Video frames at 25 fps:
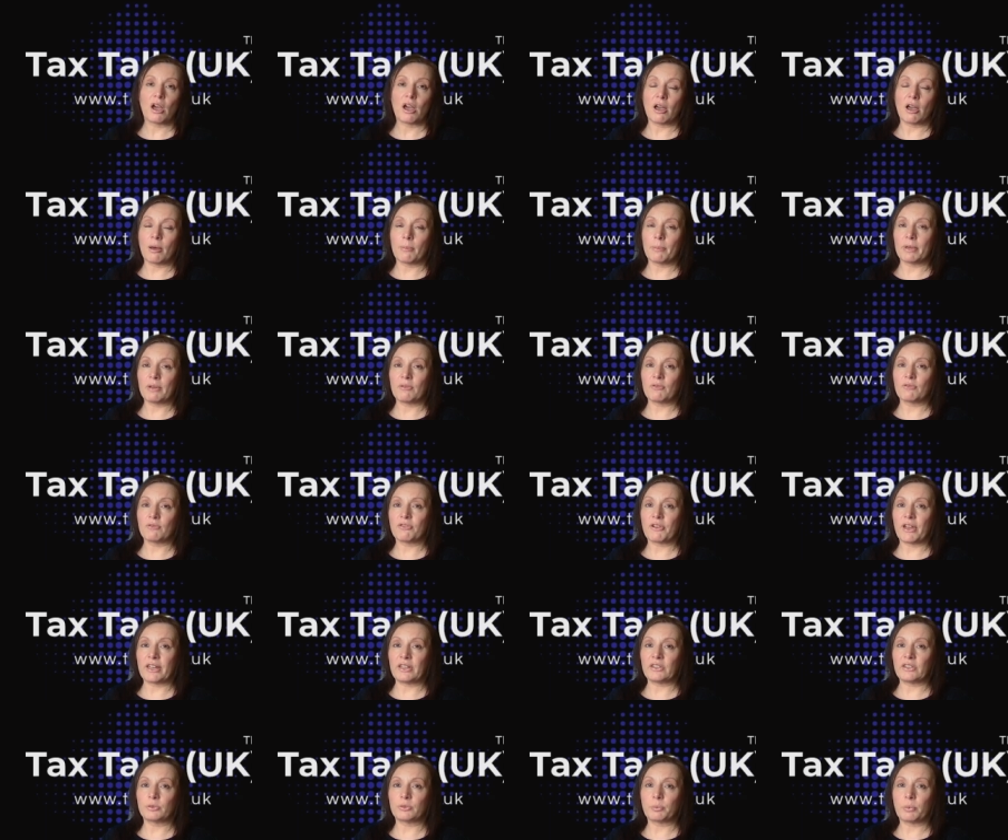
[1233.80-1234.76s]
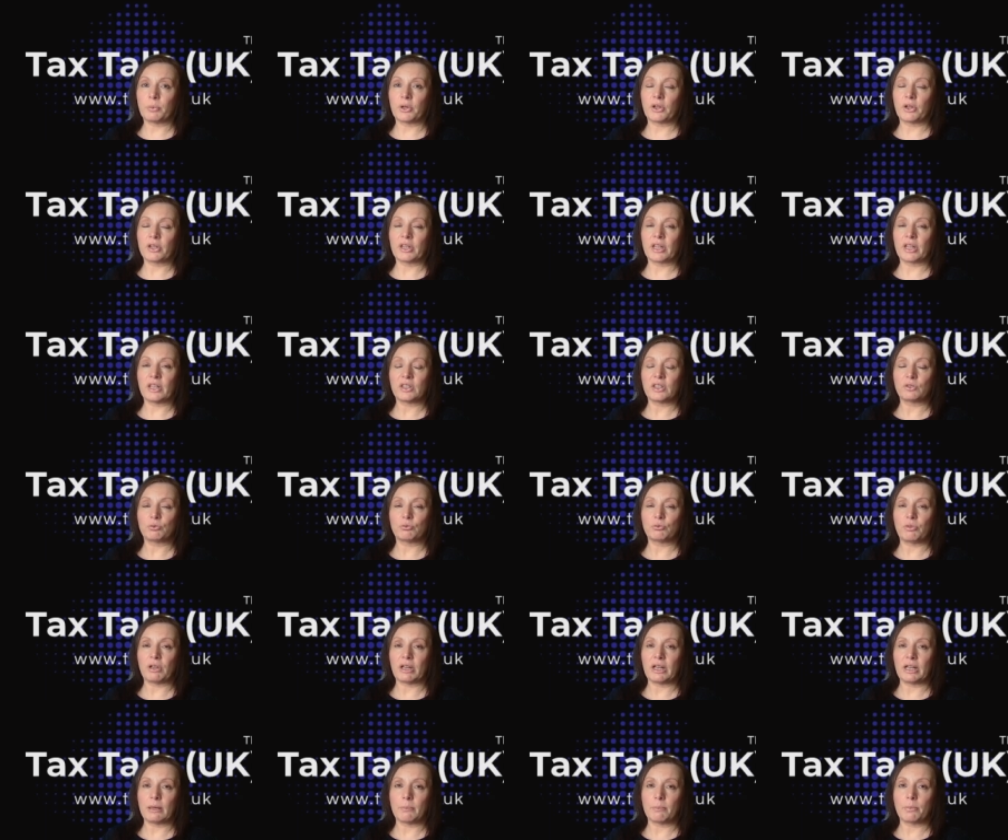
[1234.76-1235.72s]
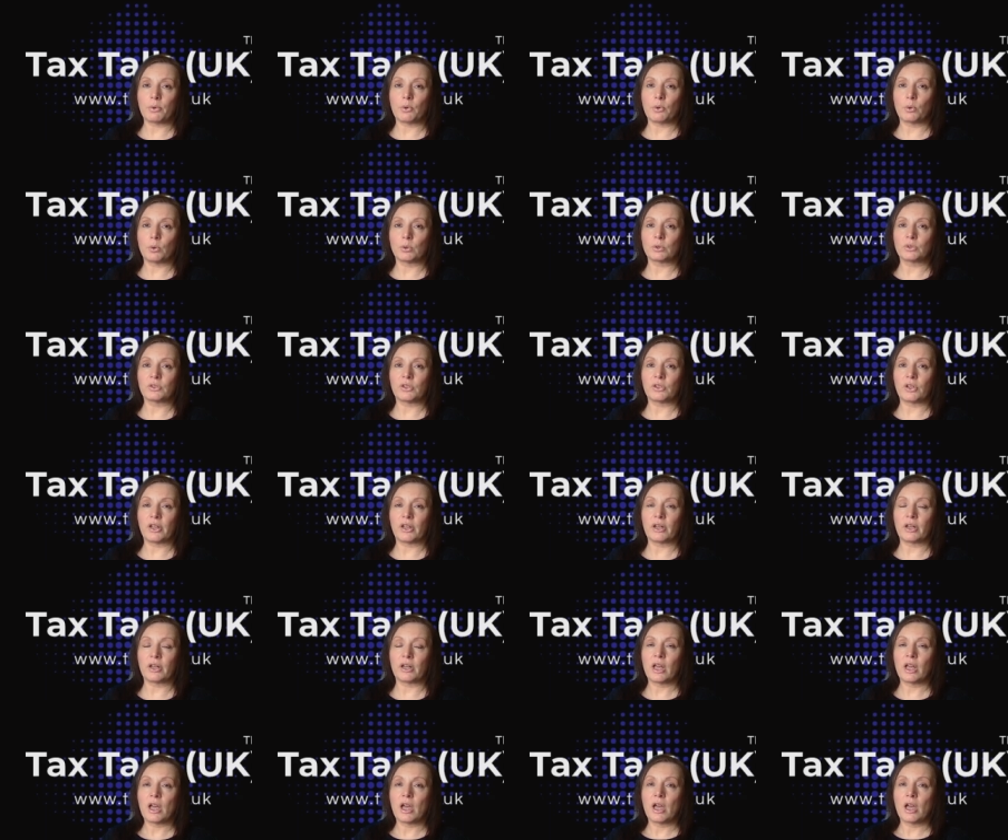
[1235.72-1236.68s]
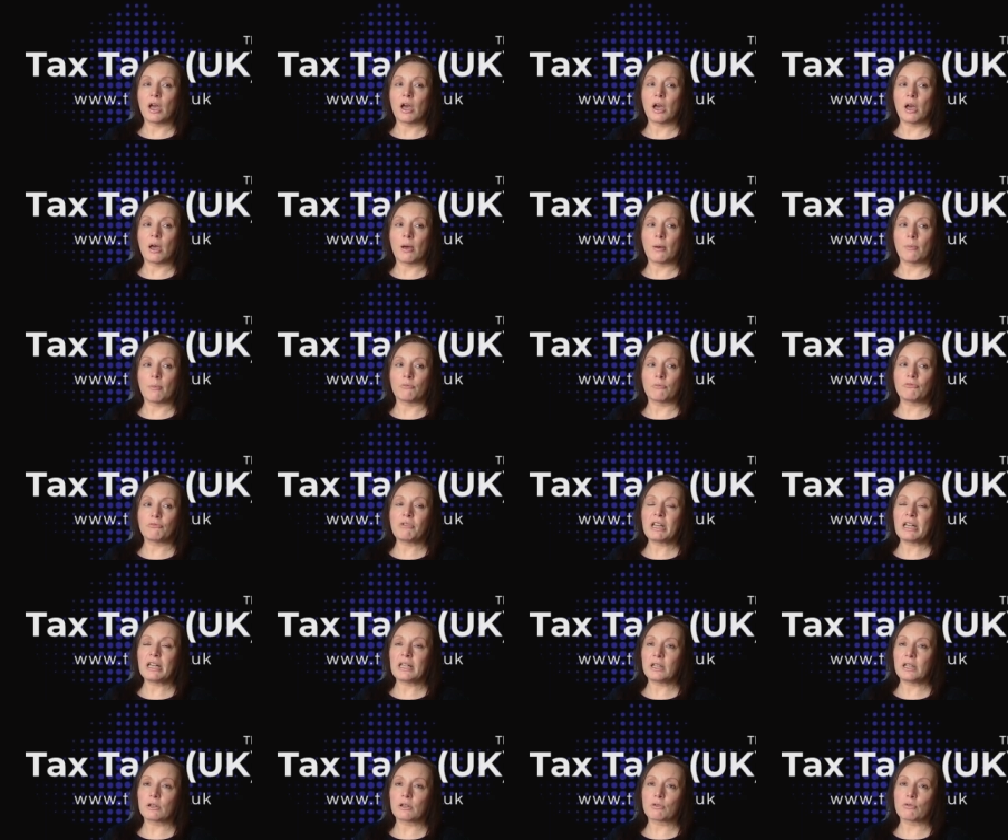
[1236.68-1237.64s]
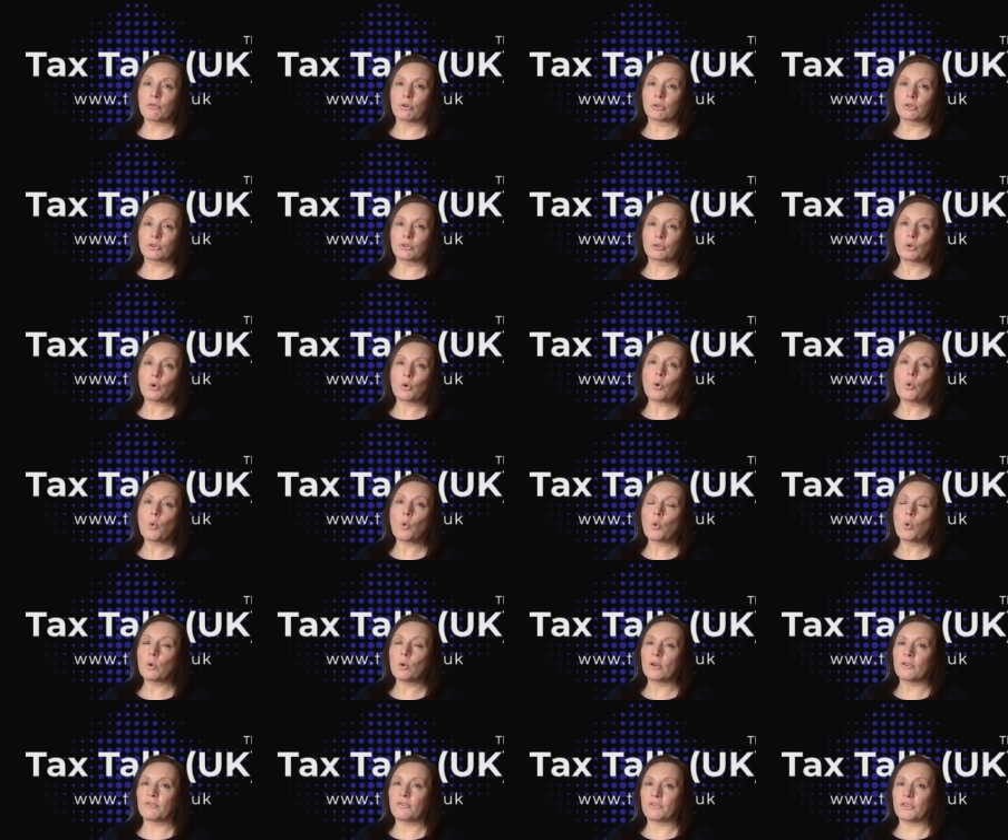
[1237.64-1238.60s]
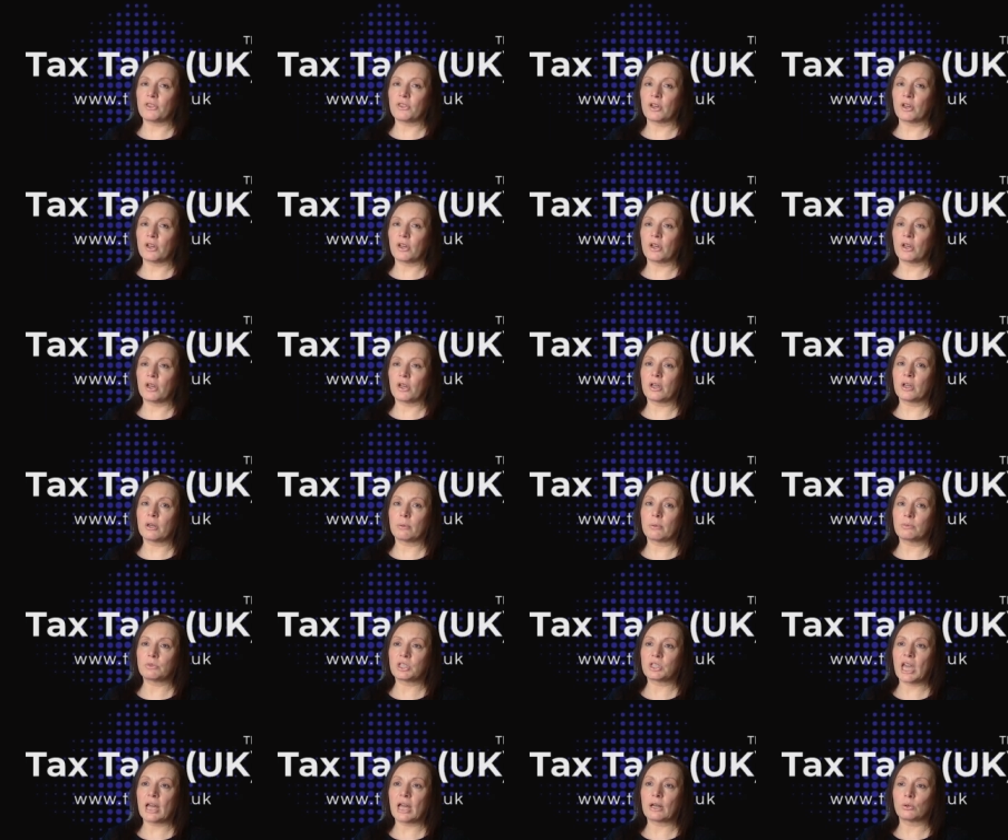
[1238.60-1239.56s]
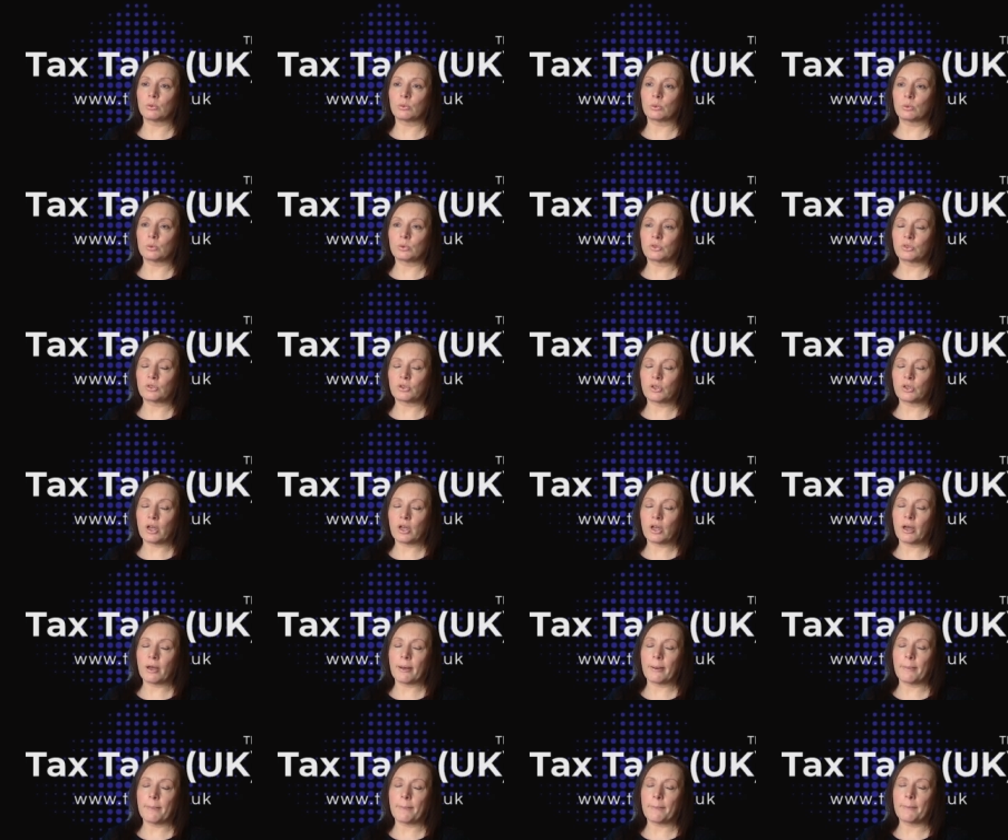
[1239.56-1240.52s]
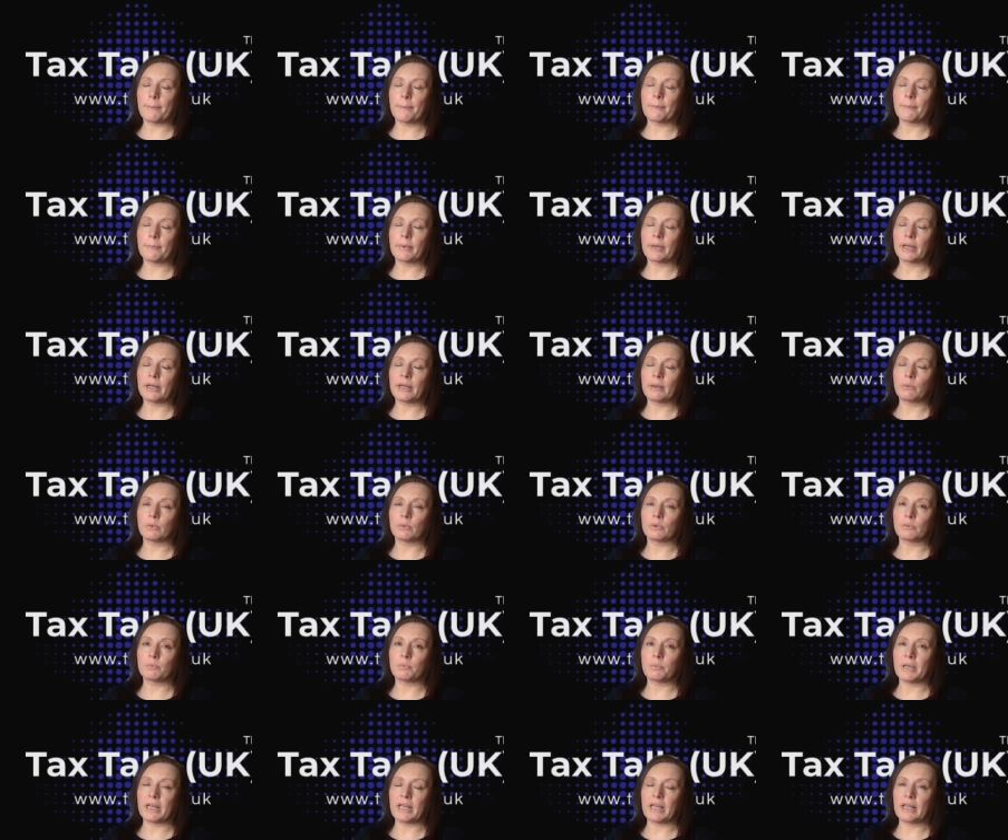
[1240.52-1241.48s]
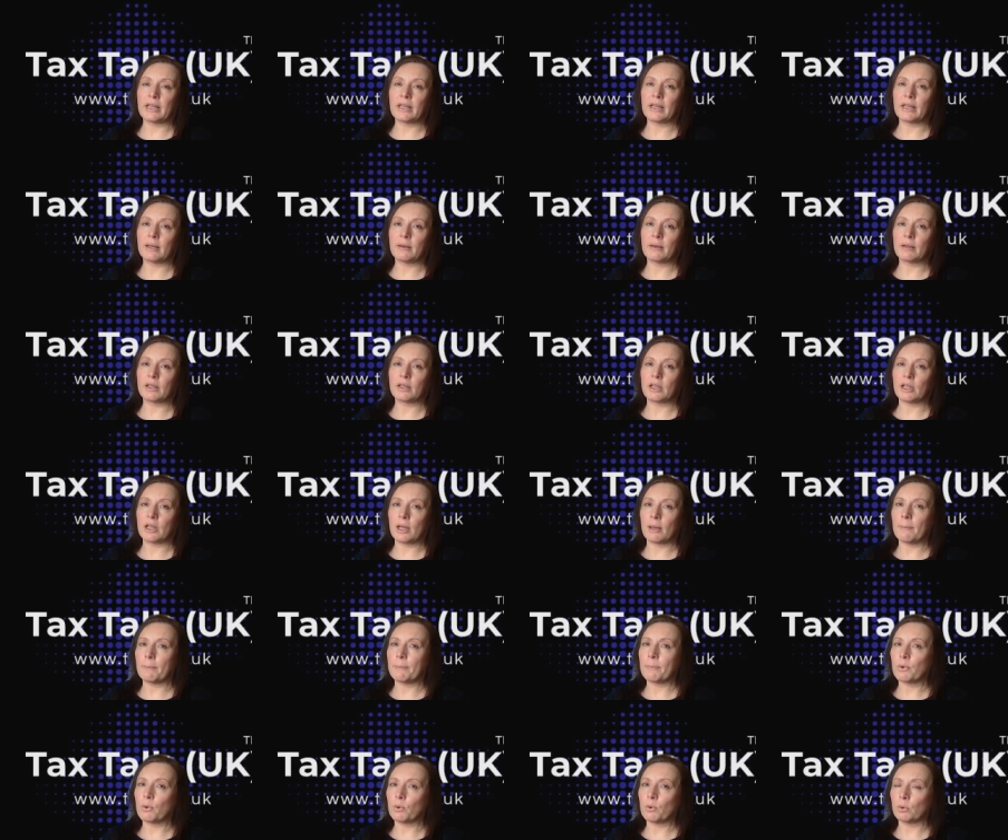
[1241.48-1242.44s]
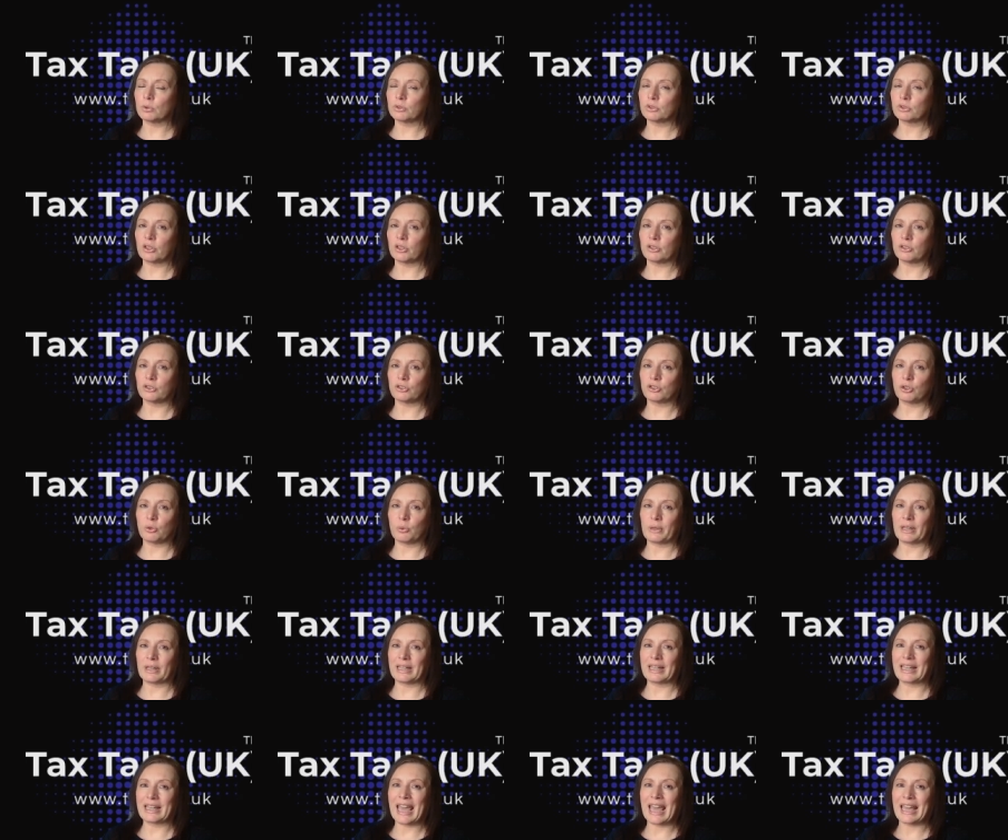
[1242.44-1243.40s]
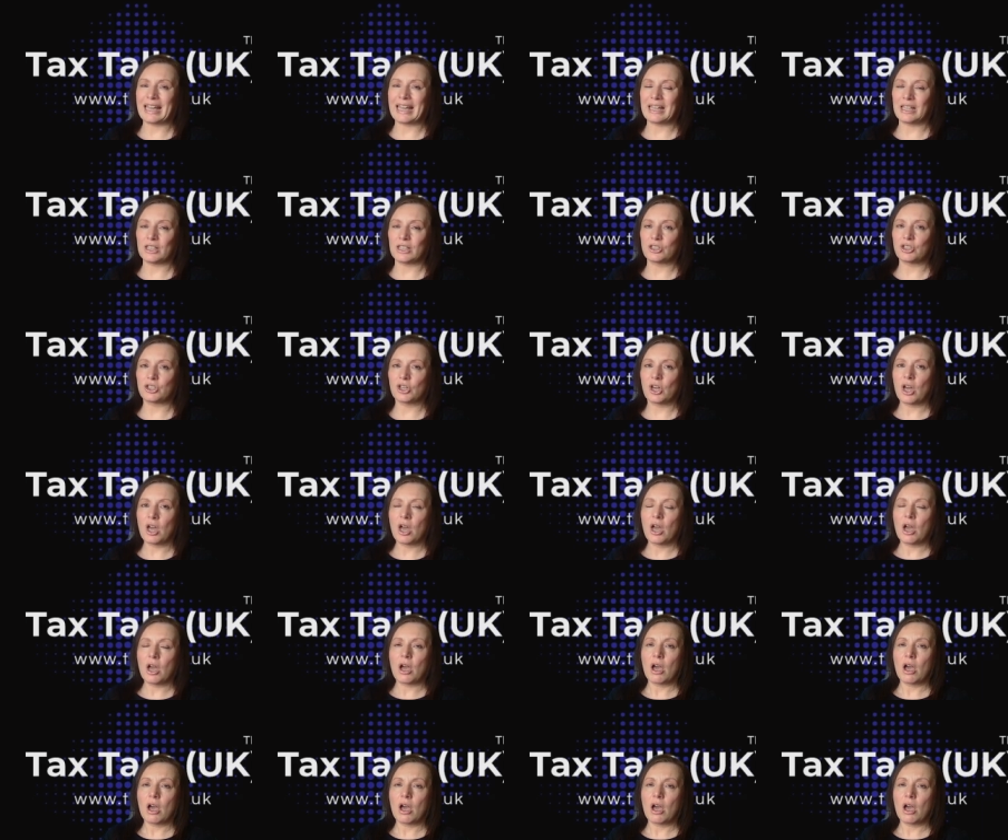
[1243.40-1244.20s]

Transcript: in Facebook. It's really important, really across all of the channels. it would be important to engage.